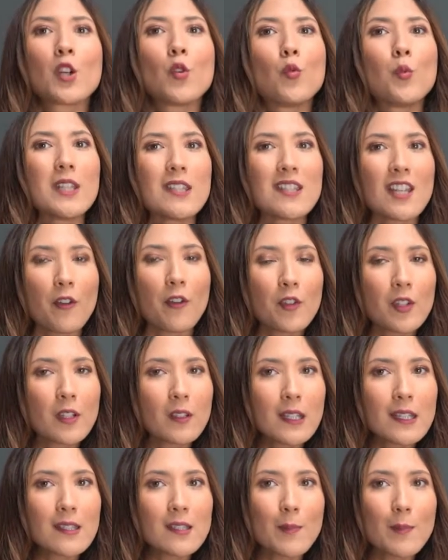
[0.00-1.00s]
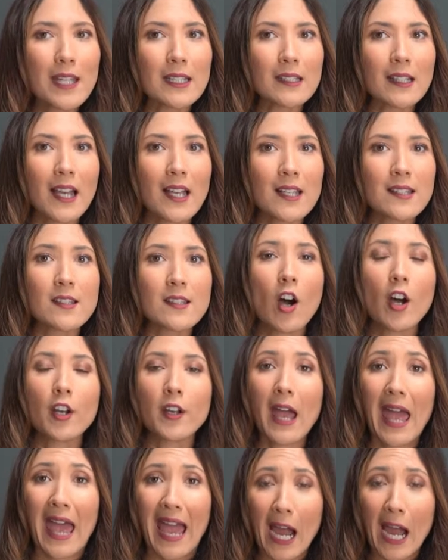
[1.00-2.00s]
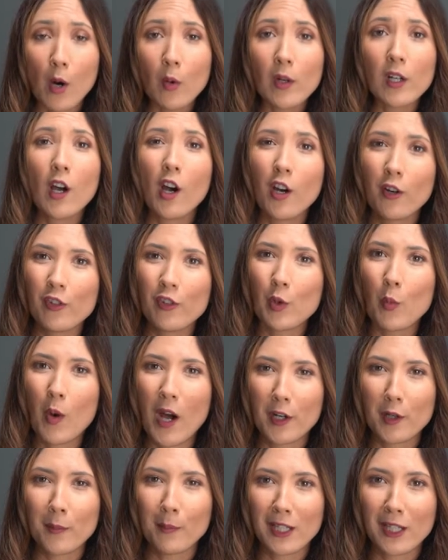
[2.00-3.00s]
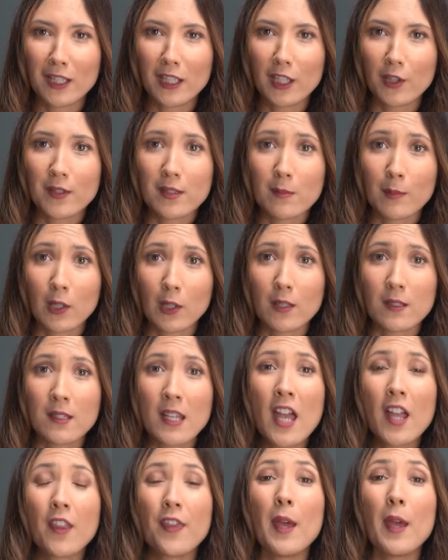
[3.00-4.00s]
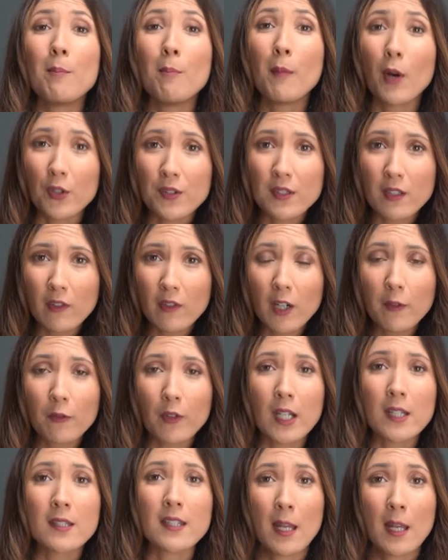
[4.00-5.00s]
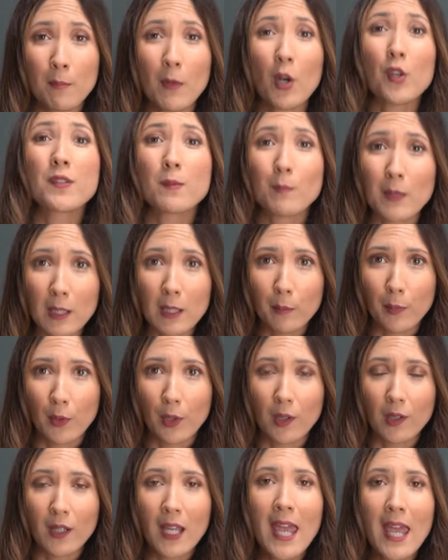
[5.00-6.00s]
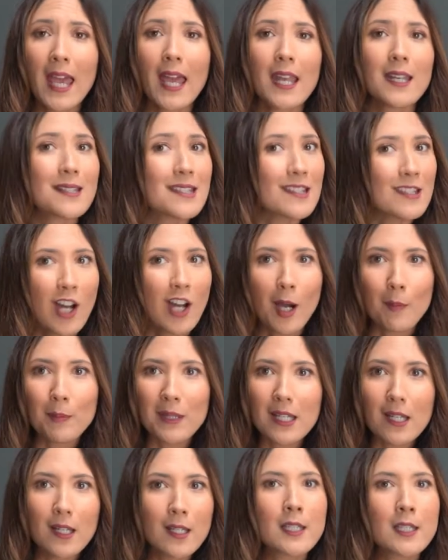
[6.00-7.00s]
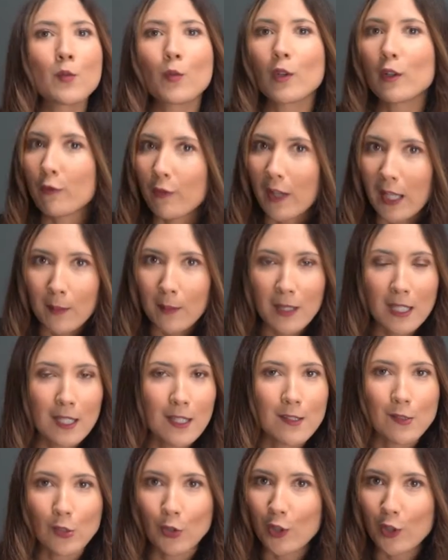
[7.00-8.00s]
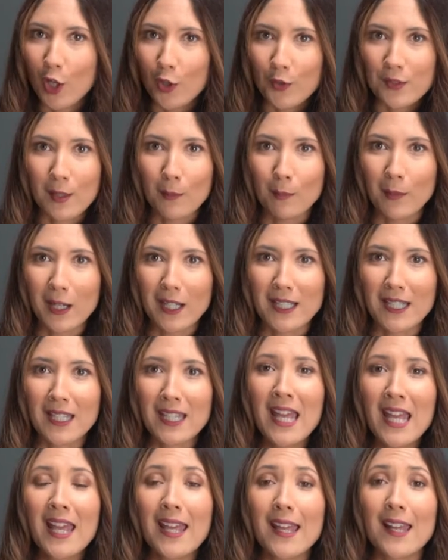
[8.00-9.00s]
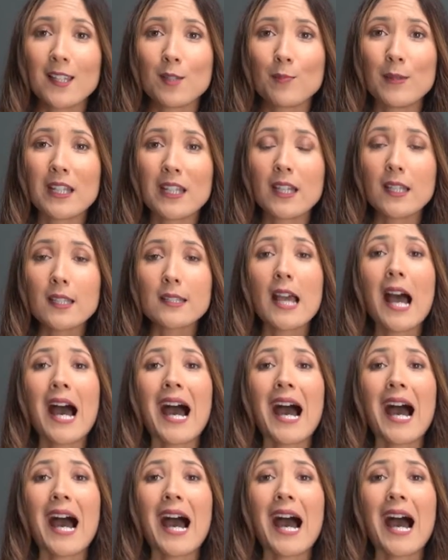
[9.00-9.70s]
We definitely spent less on our overwater bungalow experience than most of our friends and most people. And it's not because we're famous or know somebody, it's because